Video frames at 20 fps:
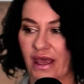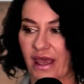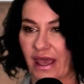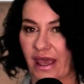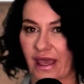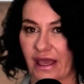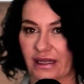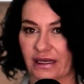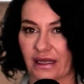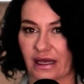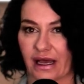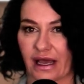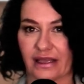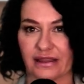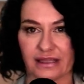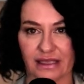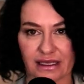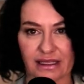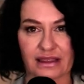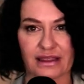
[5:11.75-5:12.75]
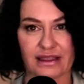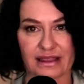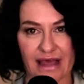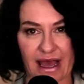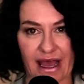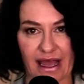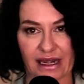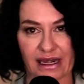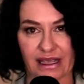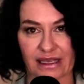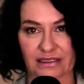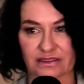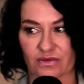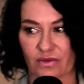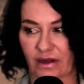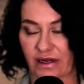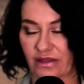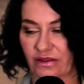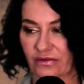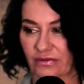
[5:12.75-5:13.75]
And I think that is
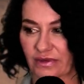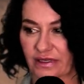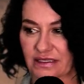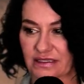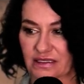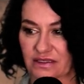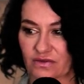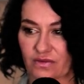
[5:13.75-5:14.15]
one of the reasons